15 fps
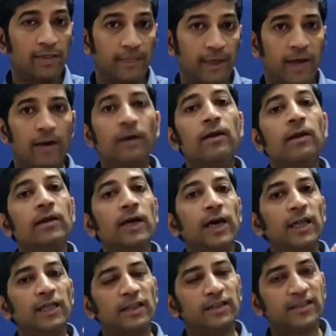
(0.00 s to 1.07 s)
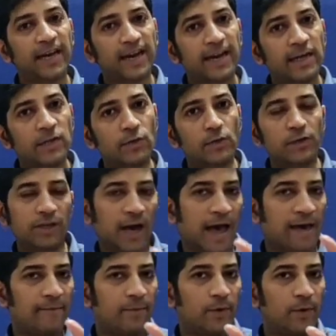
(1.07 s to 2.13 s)
then in the second switch
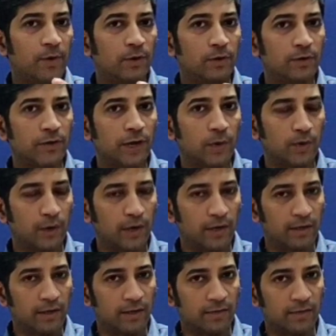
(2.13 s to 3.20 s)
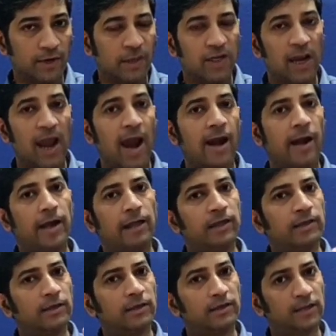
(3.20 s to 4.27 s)
I am going to say only this much, and
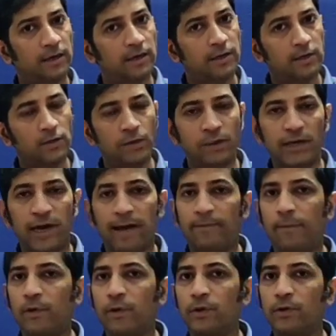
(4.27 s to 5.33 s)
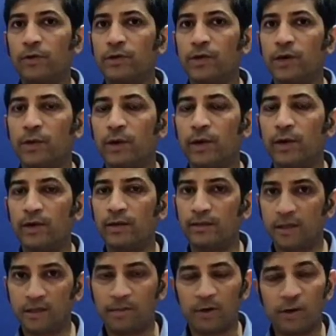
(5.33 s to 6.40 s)
in the third switch I am going to say only
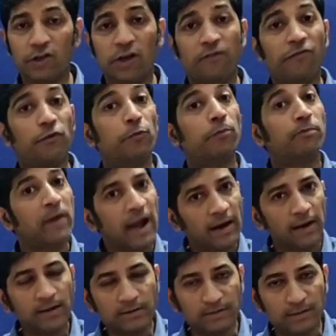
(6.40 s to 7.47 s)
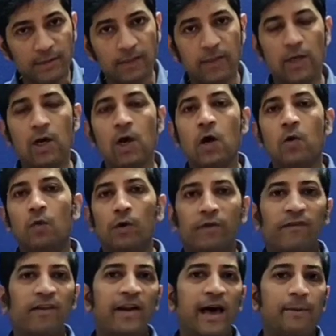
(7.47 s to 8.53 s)
this much. If you practice this,
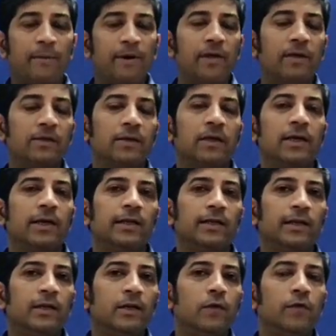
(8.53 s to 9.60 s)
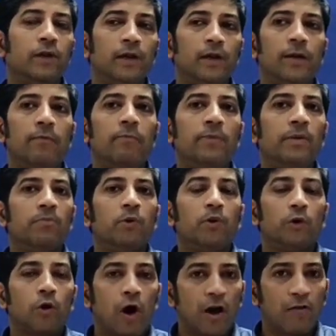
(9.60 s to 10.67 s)
what will happen is that you will be
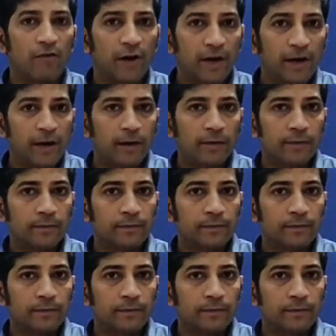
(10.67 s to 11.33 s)
more confident.